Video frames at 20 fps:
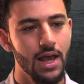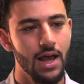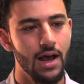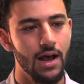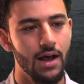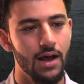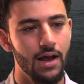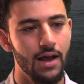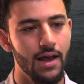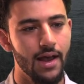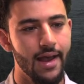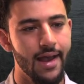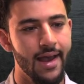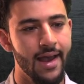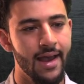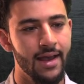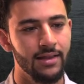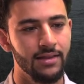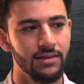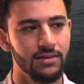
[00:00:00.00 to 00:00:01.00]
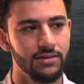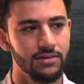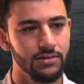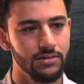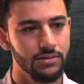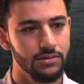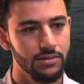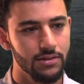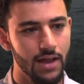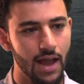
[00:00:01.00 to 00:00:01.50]
And
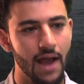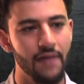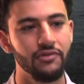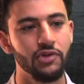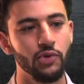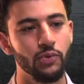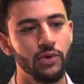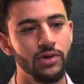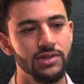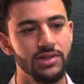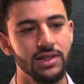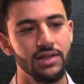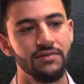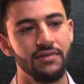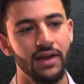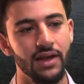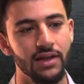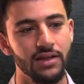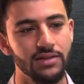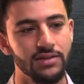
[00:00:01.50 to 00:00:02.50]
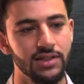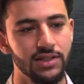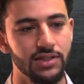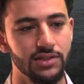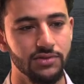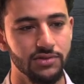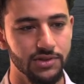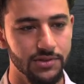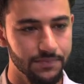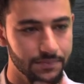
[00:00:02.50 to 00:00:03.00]
afterwards, the event
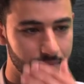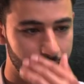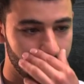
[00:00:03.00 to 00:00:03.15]
continues.